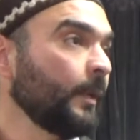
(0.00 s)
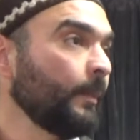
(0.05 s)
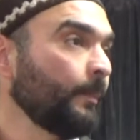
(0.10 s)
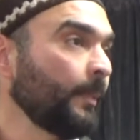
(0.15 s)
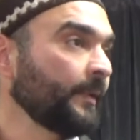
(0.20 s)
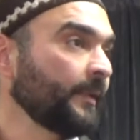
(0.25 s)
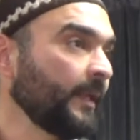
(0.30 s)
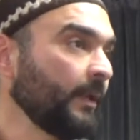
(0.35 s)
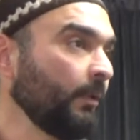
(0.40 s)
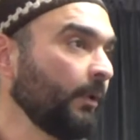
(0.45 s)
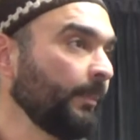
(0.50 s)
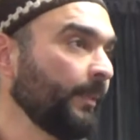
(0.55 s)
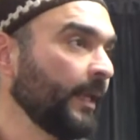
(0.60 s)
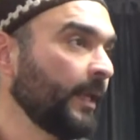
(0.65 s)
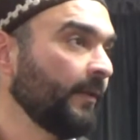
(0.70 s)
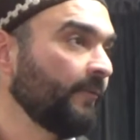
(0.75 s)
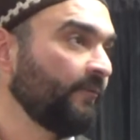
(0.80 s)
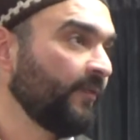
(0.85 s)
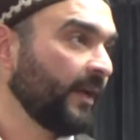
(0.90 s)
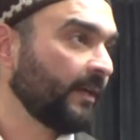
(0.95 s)
but they will be
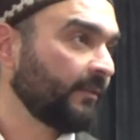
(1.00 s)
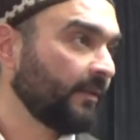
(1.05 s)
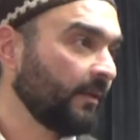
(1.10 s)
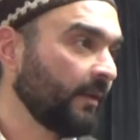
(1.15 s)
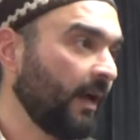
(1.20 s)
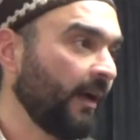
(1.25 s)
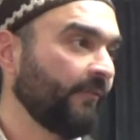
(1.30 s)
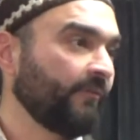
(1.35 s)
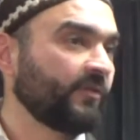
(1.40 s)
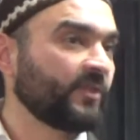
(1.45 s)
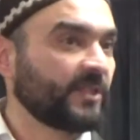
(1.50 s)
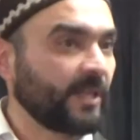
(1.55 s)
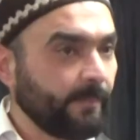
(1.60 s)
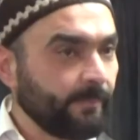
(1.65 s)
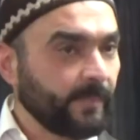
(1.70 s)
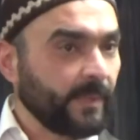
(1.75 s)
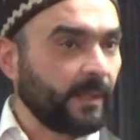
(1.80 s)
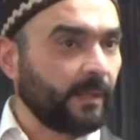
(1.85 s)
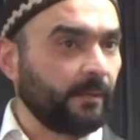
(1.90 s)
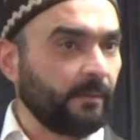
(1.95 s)
convicted of
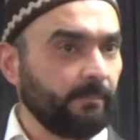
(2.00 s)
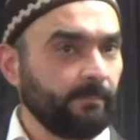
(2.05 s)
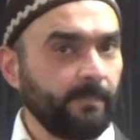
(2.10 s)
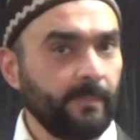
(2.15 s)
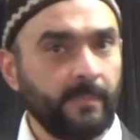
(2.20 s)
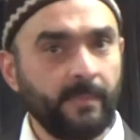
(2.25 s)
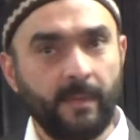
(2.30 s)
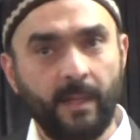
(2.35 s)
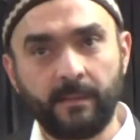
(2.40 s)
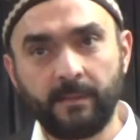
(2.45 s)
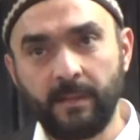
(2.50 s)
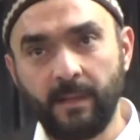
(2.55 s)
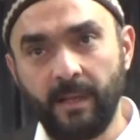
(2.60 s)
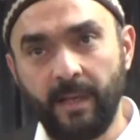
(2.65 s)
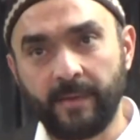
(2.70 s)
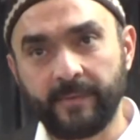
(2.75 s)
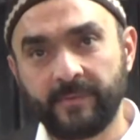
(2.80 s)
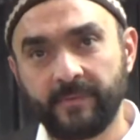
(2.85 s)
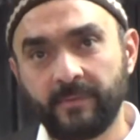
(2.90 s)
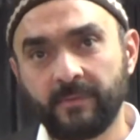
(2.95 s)
something
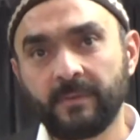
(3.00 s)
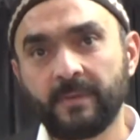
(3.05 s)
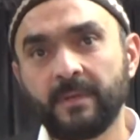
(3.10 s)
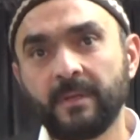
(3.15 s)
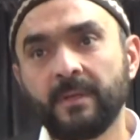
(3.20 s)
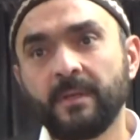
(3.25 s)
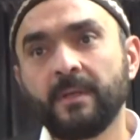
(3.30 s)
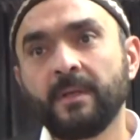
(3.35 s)
nonetheless.